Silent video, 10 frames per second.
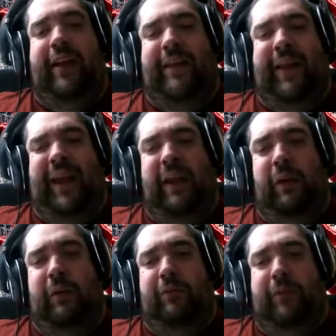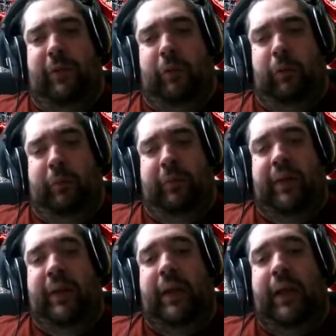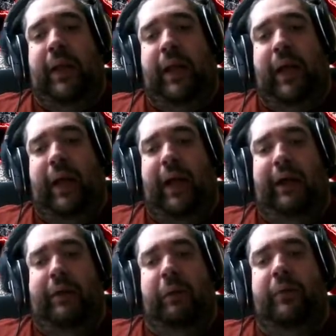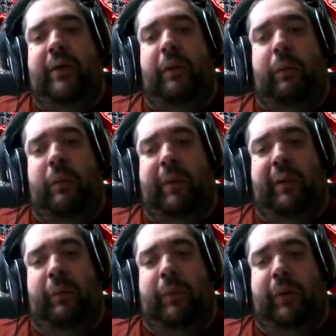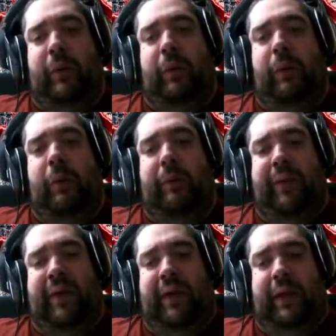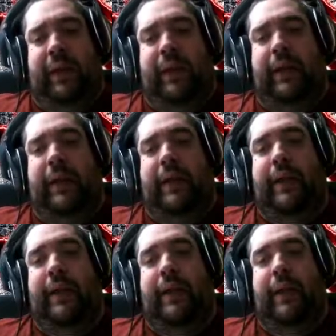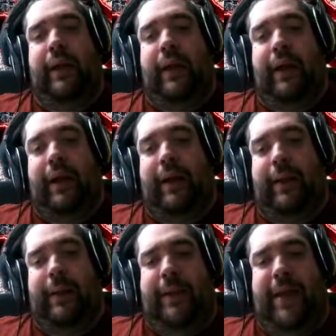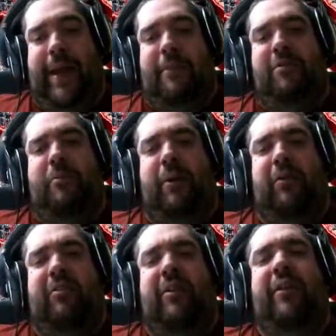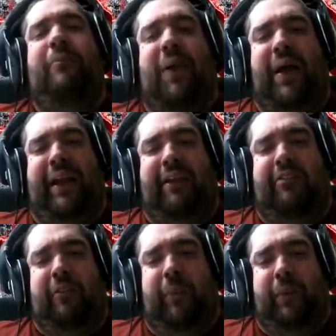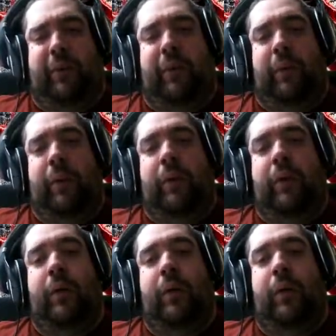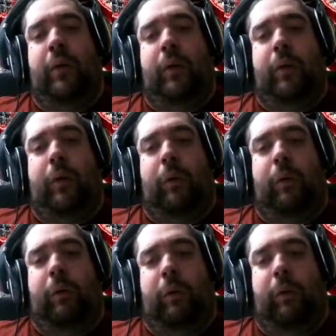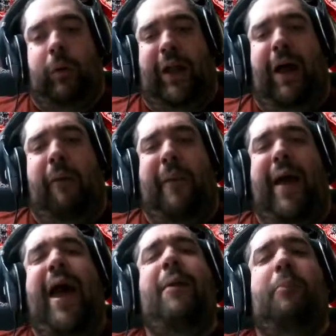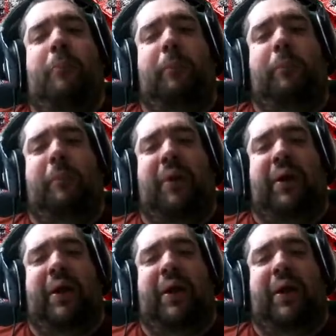the healer of the group. I don't know who you would call the damaged person. I guess you would call Kung Lao that, but